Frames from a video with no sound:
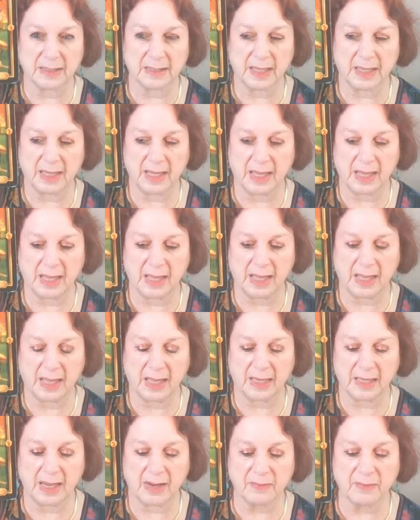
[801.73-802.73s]

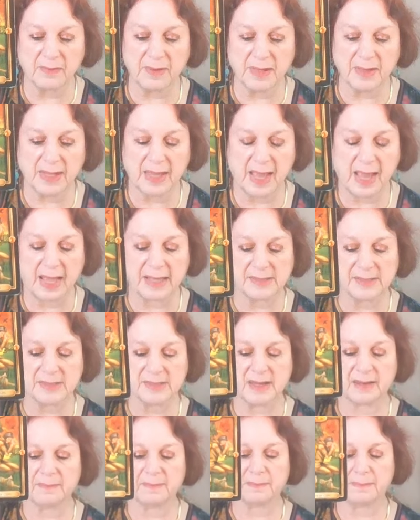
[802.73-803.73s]
it really ends
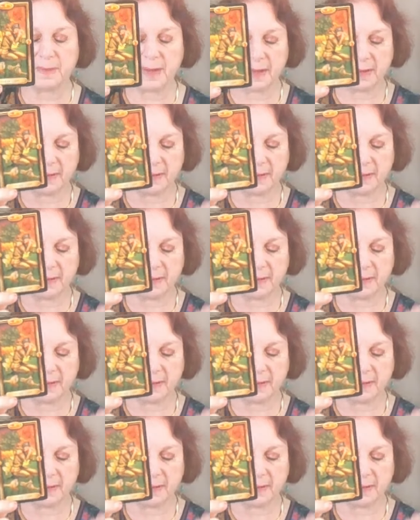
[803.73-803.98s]
up